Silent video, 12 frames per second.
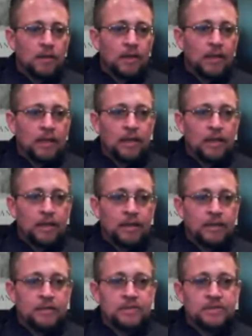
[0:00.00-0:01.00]

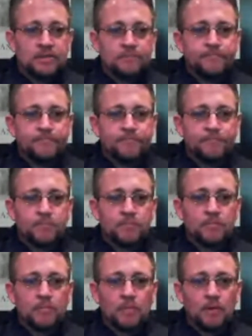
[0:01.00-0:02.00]
And
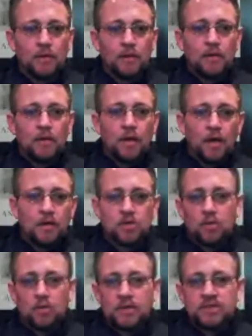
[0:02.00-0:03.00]

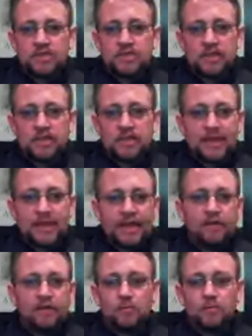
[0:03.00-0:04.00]
another question that I
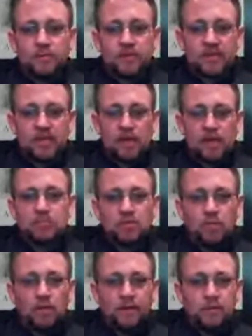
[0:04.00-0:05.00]
have, or that comes
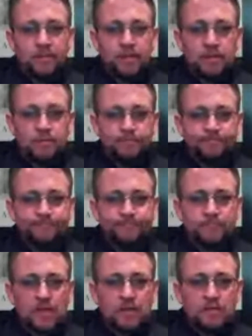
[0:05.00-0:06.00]
up quite a bit,
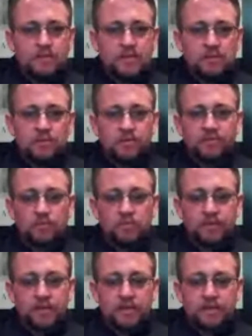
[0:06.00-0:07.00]
deals
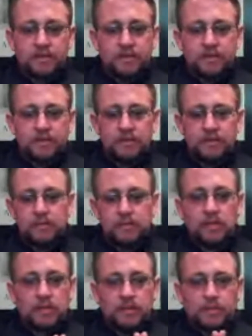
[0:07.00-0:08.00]
with
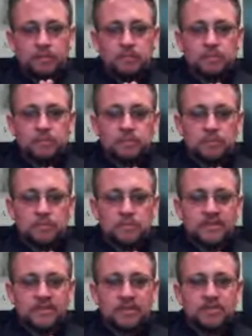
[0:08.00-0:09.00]

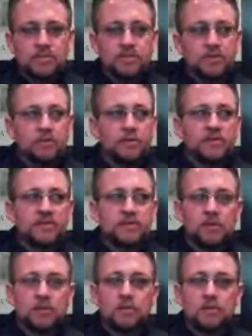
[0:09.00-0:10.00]
sensors that are
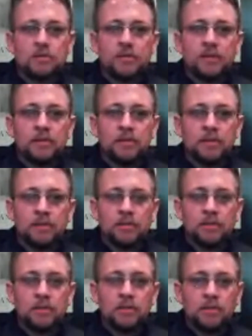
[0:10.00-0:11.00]
installed in